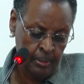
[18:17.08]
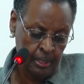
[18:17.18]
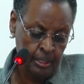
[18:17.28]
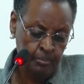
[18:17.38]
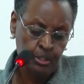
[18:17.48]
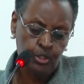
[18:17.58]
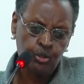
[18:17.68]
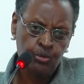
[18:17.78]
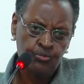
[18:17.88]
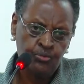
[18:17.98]

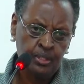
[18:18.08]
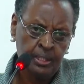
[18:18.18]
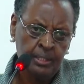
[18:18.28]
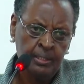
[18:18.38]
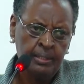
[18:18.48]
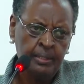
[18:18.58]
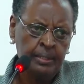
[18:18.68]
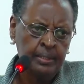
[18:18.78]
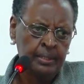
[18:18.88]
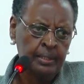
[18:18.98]
admission fee,
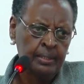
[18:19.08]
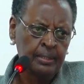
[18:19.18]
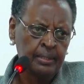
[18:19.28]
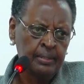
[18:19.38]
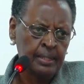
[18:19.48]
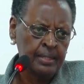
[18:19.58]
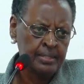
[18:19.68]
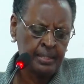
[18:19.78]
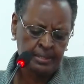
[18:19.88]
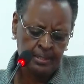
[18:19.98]
there are
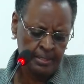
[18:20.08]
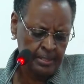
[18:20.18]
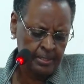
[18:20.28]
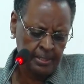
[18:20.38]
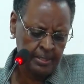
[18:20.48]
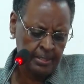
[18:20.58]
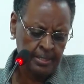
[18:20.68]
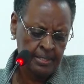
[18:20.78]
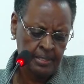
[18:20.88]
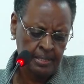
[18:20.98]
such
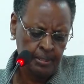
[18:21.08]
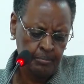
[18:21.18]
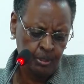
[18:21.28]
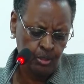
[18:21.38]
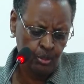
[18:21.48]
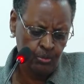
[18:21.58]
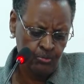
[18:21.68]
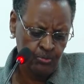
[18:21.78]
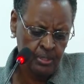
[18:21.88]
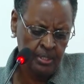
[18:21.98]
things as admission
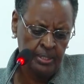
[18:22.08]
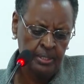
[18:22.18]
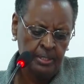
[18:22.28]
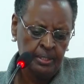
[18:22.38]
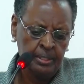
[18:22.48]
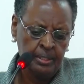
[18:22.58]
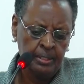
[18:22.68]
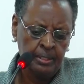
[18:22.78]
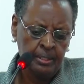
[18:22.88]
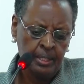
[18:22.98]
fee,
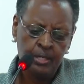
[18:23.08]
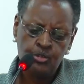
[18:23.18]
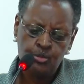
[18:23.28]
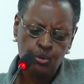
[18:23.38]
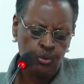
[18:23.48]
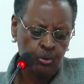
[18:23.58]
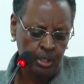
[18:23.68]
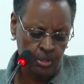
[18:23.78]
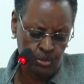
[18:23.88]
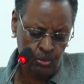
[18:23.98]
and so on
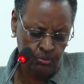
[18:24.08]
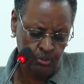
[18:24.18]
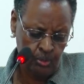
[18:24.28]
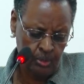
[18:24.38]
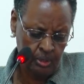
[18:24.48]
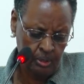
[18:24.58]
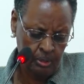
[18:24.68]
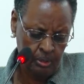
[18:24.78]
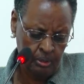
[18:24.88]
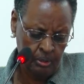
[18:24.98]
and so forth.
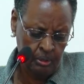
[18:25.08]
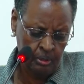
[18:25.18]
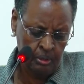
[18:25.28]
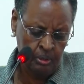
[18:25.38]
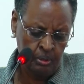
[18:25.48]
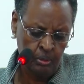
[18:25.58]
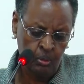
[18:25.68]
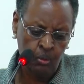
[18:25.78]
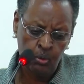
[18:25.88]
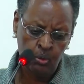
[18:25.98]

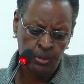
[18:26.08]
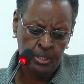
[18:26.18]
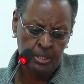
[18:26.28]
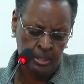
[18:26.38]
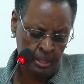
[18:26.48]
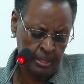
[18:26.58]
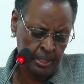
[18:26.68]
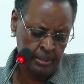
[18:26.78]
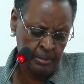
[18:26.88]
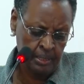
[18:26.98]
All
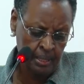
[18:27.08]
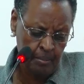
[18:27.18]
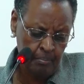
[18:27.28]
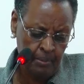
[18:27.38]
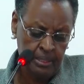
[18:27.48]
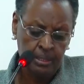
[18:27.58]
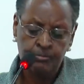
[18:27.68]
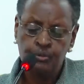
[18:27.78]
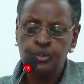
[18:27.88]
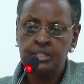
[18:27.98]
that money
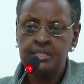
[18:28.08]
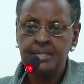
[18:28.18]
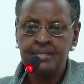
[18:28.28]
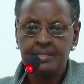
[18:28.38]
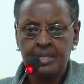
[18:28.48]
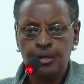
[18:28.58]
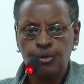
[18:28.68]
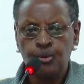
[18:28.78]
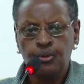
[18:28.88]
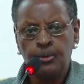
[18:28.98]
for teachers'
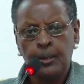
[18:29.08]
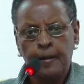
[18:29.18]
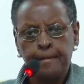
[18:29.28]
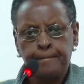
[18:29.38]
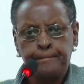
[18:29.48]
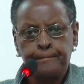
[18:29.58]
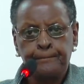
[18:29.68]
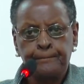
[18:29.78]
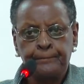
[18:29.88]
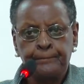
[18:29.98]
circle,
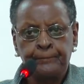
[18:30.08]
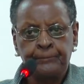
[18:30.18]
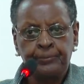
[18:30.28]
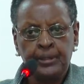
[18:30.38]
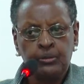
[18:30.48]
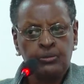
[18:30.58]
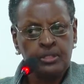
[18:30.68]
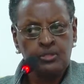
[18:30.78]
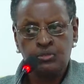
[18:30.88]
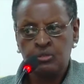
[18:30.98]
now
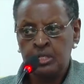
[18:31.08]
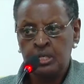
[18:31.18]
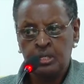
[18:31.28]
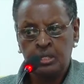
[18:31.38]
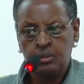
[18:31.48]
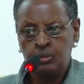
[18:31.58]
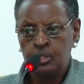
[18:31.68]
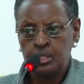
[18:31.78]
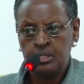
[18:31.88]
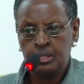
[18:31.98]
that's really not
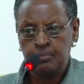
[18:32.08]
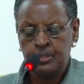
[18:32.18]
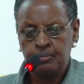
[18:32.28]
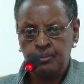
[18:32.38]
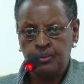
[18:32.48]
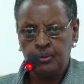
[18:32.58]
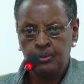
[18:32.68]
acceptable,